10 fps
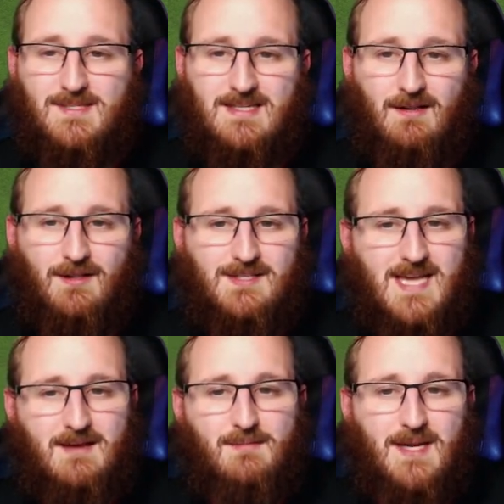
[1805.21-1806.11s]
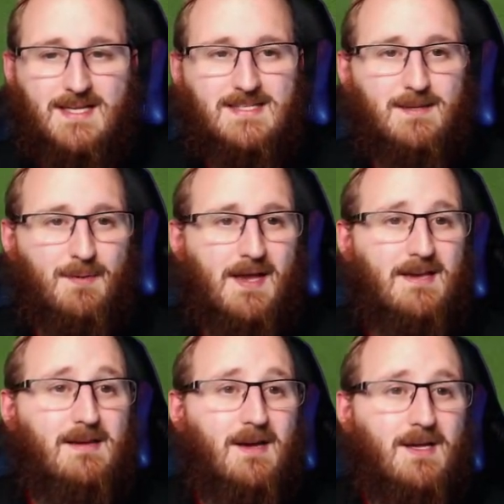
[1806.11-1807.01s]
Still 10 minutes to
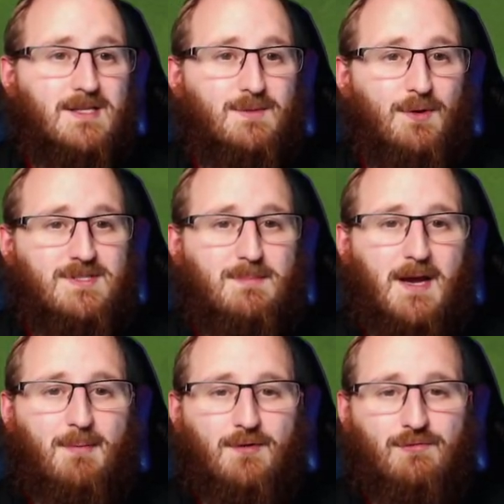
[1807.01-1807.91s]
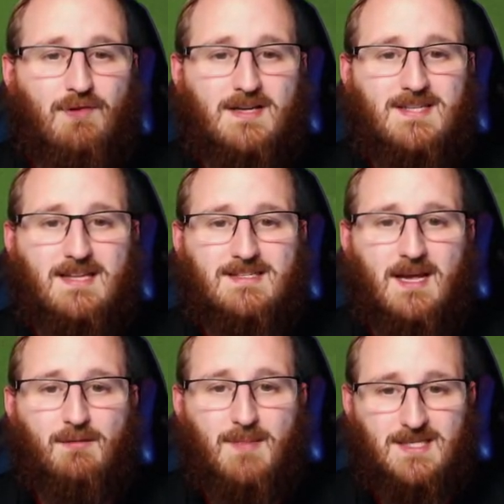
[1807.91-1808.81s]
play. Towards the back post. Rice heads
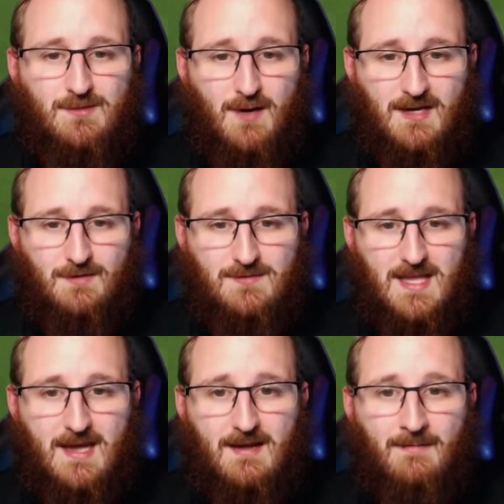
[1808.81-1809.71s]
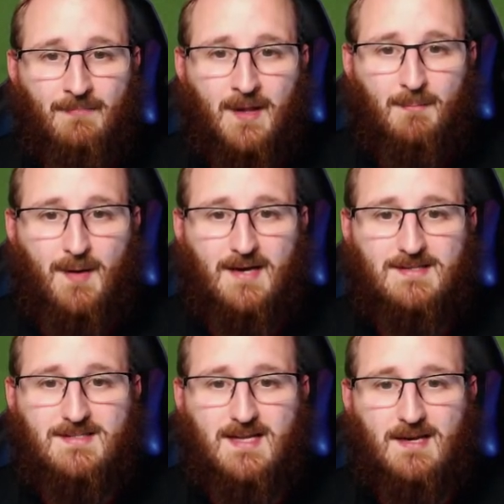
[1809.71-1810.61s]
down. Masuaku's there. Back
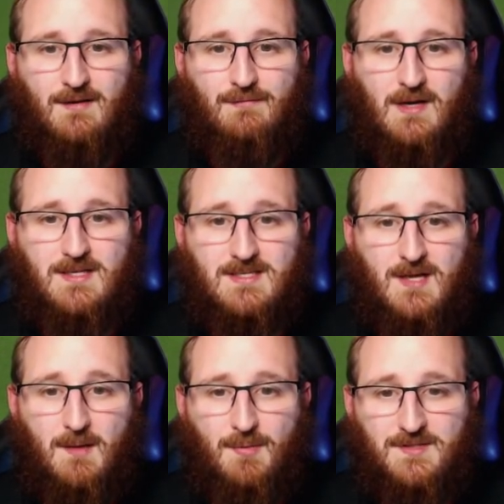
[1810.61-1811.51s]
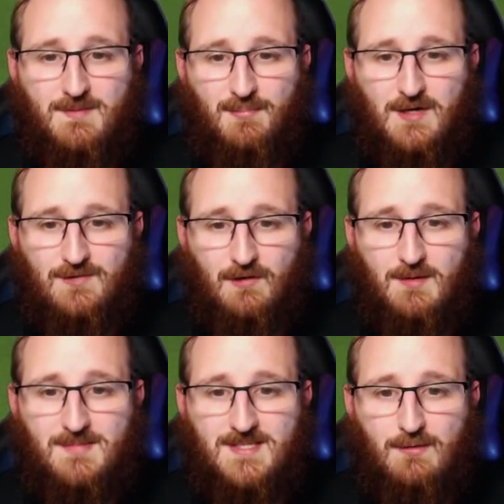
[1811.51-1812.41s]
to Declan Rice. Put some pressure on
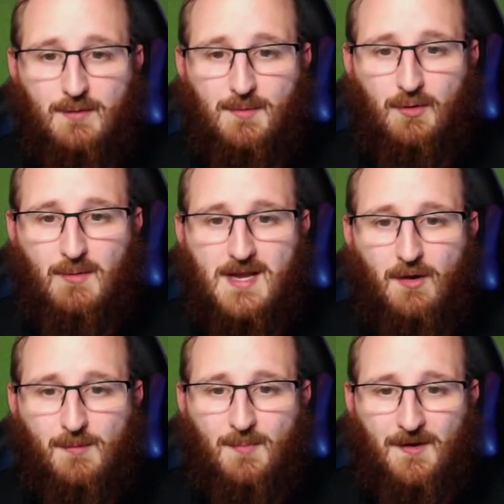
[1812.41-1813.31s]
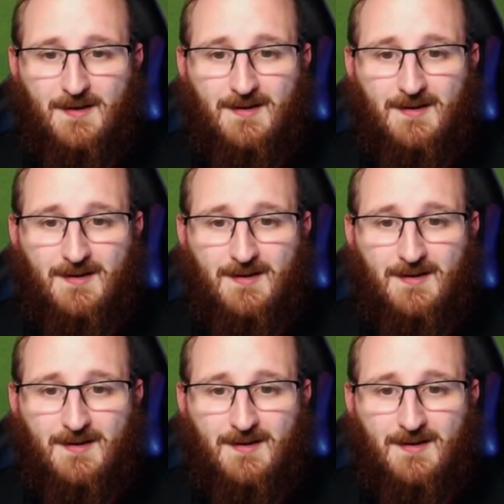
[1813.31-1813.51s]
him. Steal the ball away. Ogbonna.